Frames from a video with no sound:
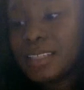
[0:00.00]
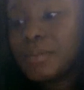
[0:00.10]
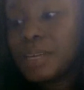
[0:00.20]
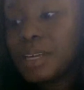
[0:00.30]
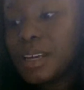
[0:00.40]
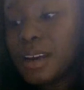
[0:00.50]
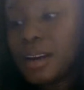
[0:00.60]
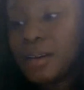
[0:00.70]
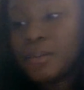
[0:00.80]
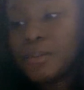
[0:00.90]
them,
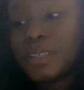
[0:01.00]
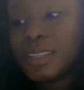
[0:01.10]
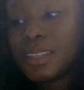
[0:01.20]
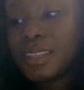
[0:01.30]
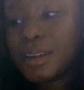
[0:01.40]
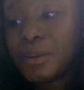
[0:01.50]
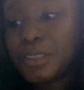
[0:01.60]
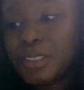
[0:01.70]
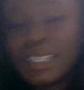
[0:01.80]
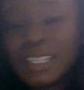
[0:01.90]
they're
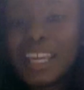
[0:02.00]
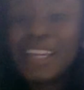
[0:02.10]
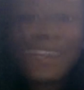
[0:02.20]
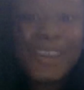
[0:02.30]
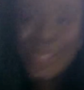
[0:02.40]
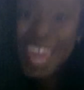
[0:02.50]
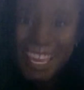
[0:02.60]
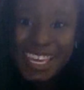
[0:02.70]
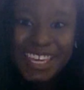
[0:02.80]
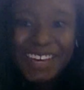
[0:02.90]
both just like, no
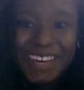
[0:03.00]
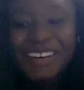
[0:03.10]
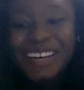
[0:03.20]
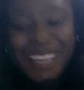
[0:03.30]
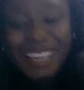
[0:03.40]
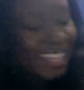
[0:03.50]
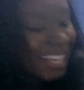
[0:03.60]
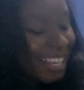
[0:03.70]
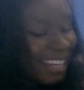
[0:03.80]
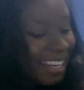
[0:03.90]
thank you. And then